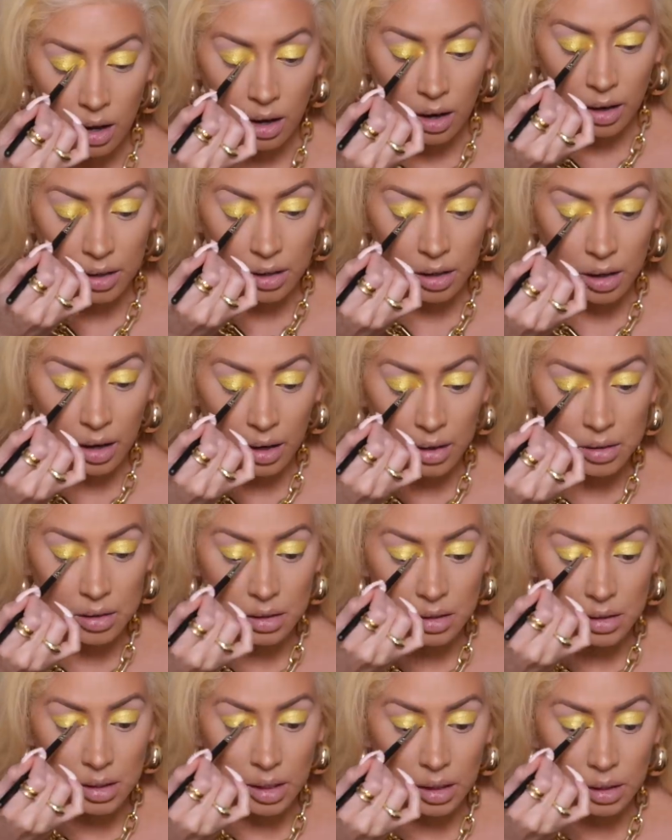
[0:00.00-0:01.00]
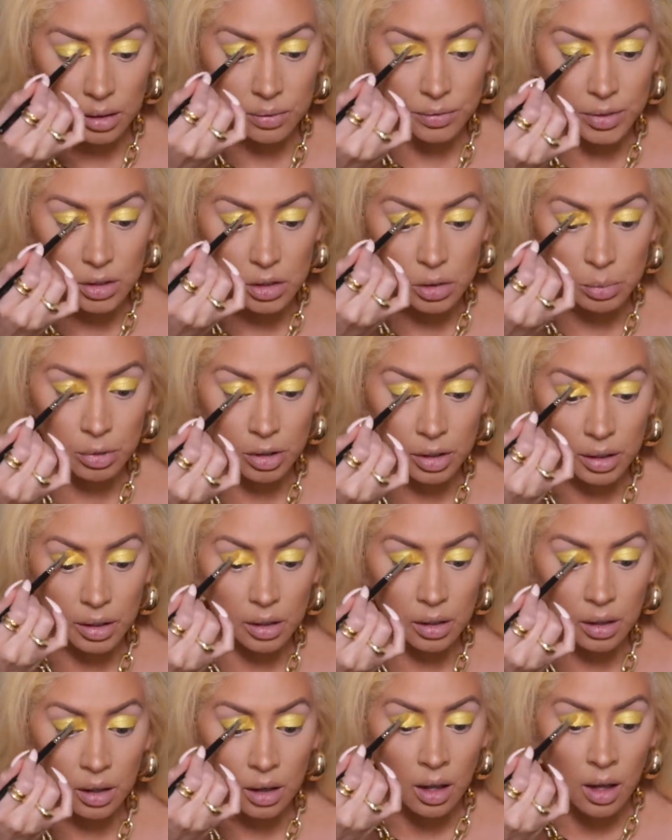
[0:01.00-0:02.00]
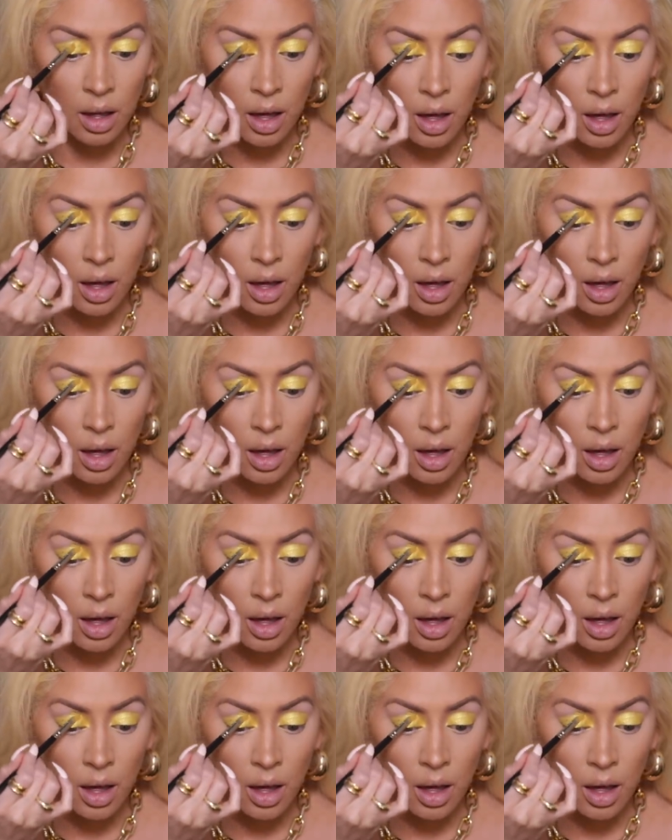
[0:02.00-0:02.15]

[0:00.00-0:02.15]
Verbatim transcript: Are you guys excited for spring?